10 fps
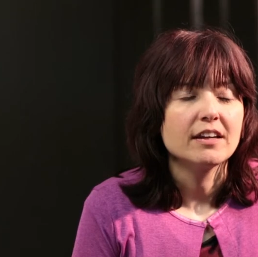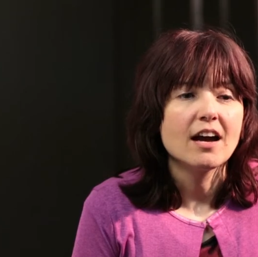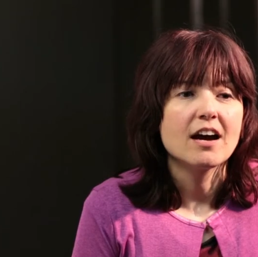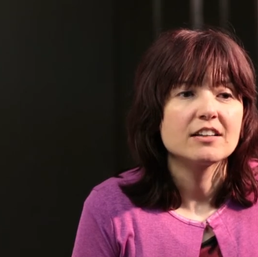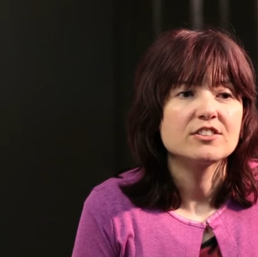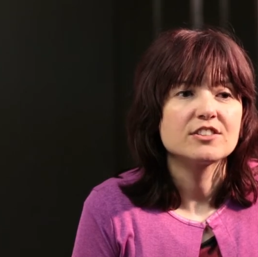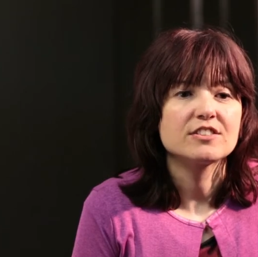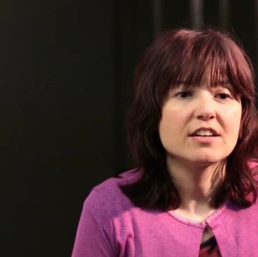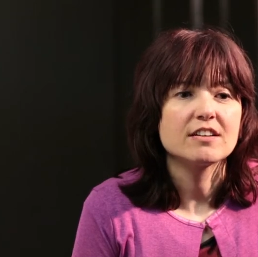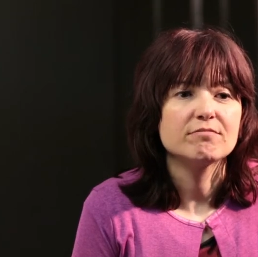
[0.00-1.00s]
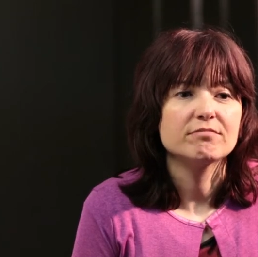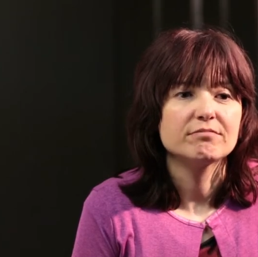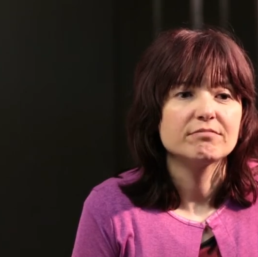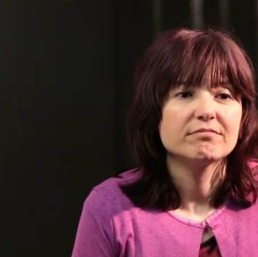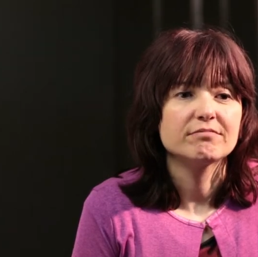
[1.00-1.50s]
yeah, just, um,
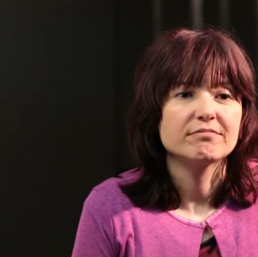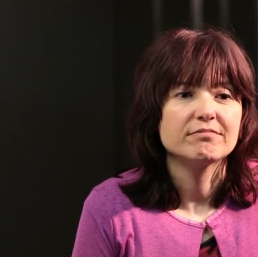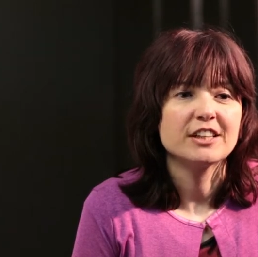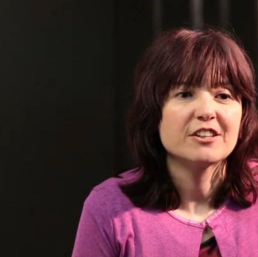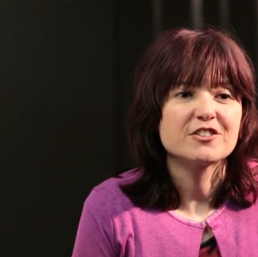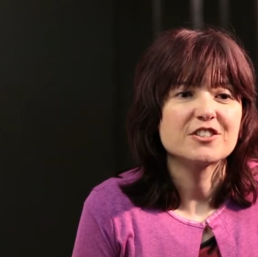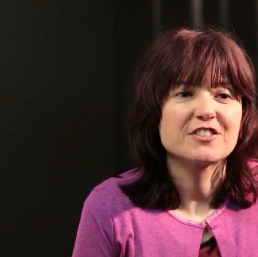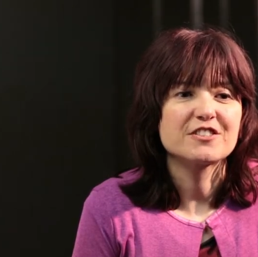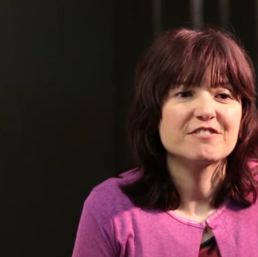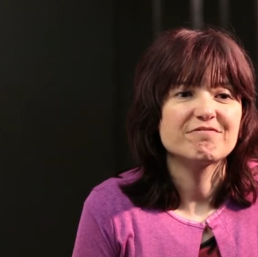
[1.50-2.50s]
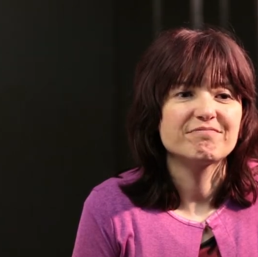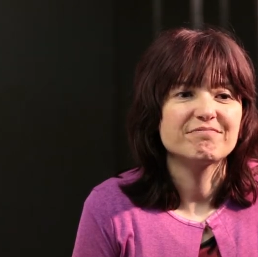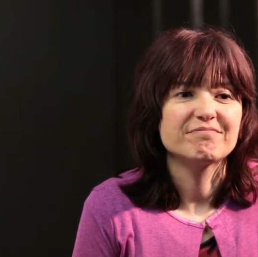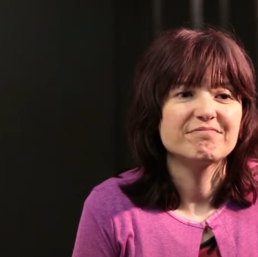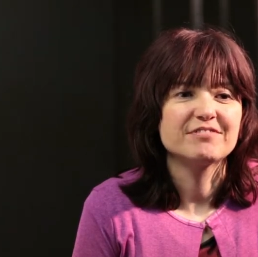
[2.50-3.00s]
you know, just
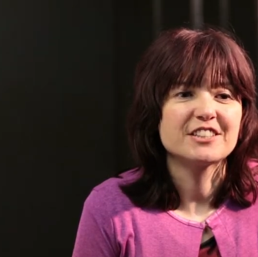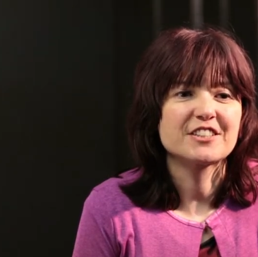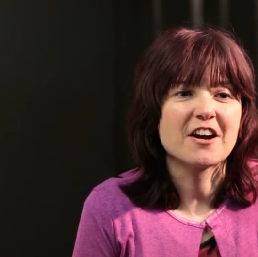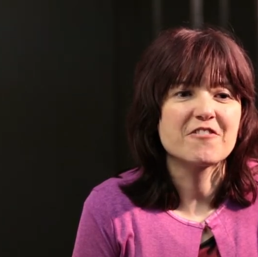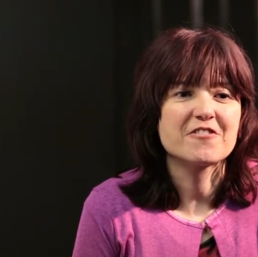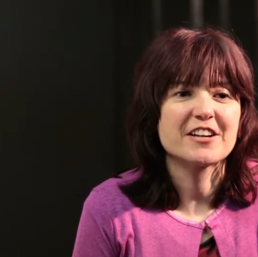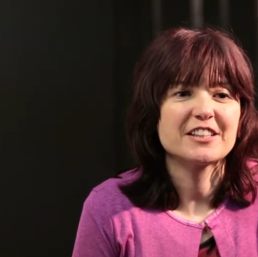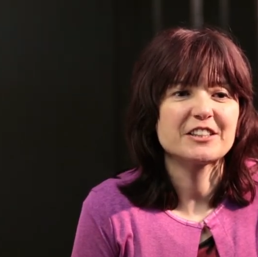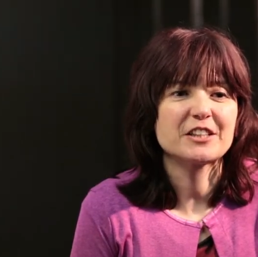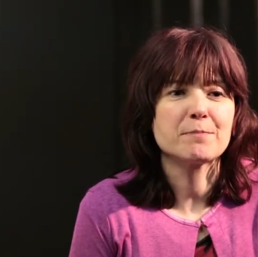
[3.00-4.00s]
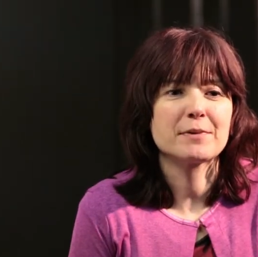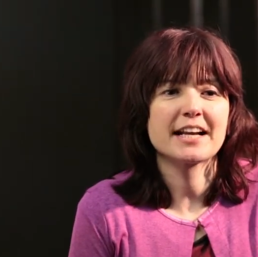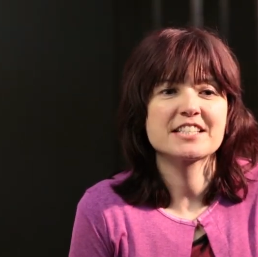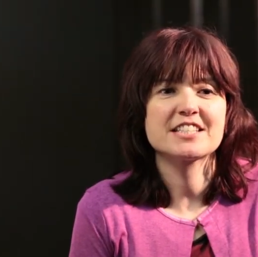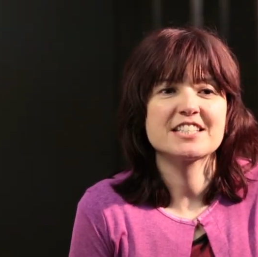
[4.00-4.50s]
discovering the
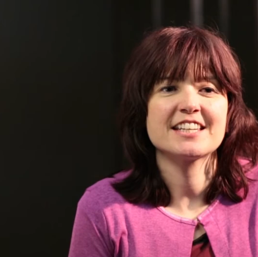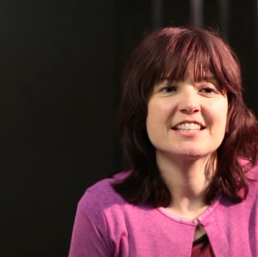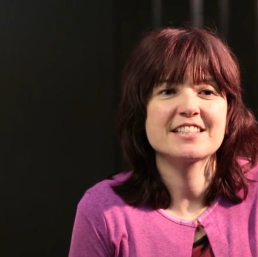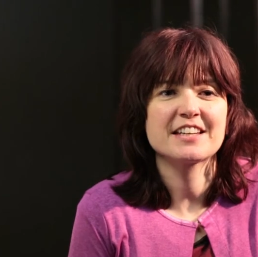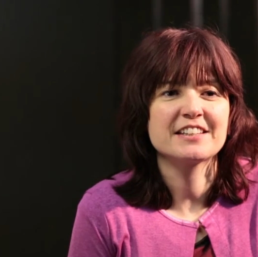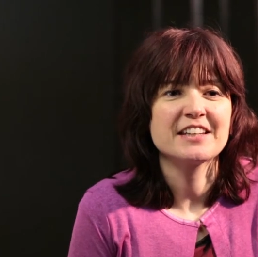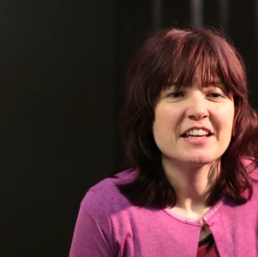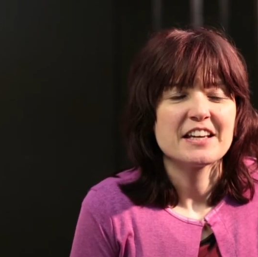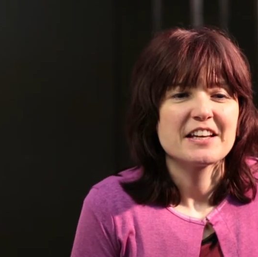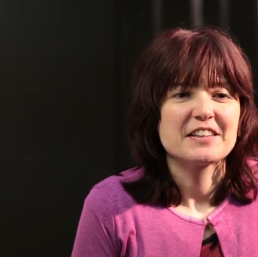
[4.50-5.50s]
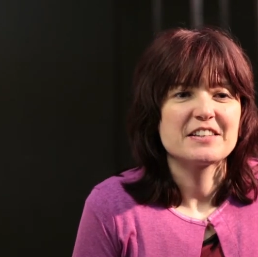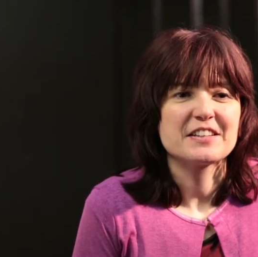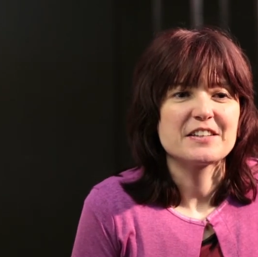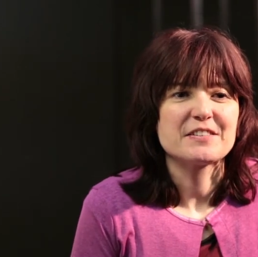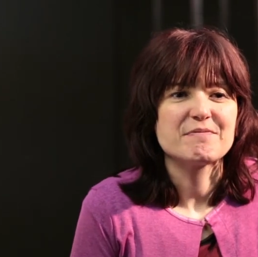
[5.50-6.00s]
complexities and
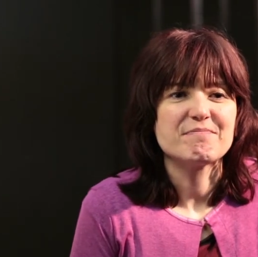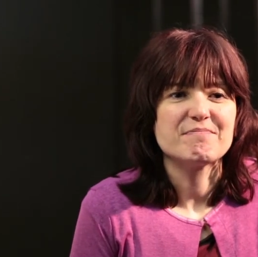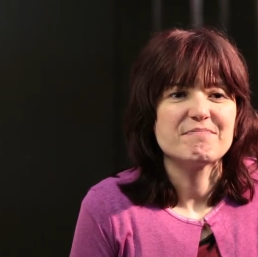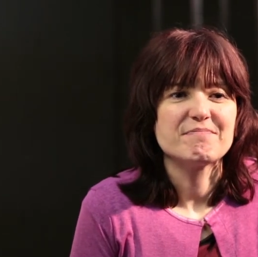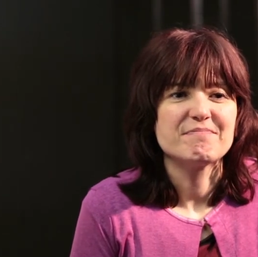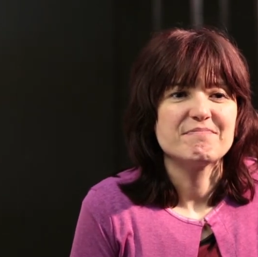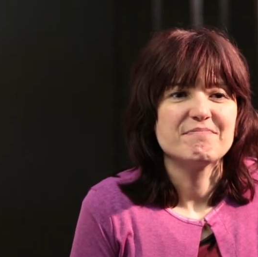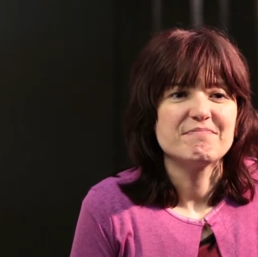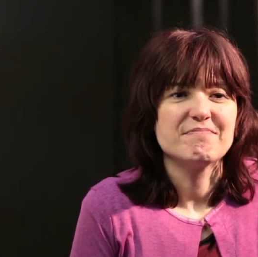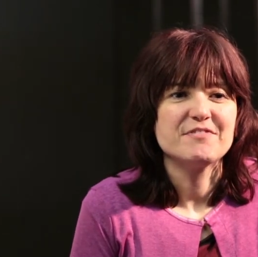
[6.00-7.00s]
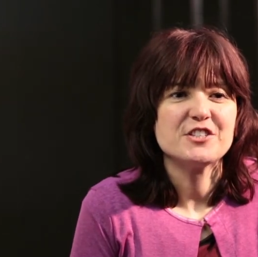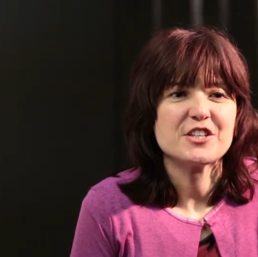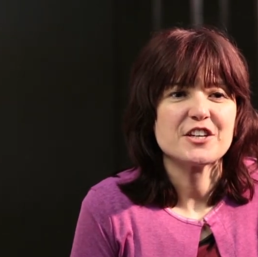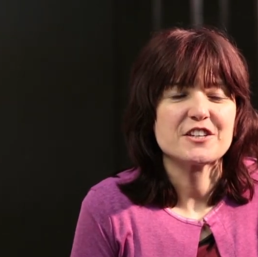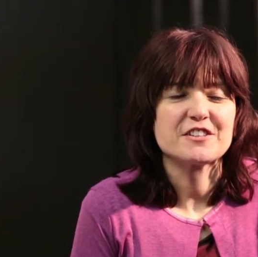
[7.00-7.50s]
the
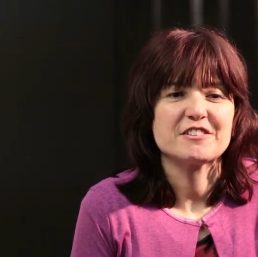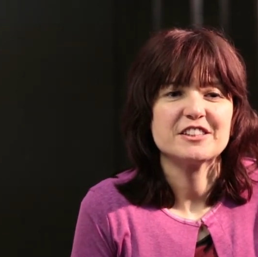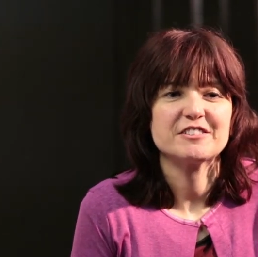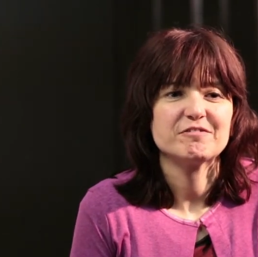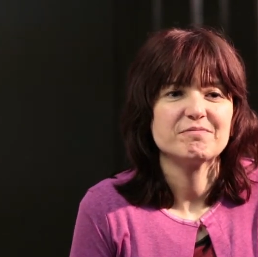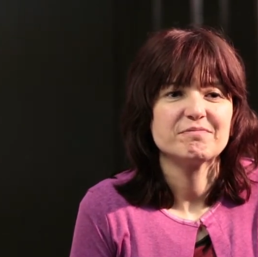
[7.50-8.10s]
sheer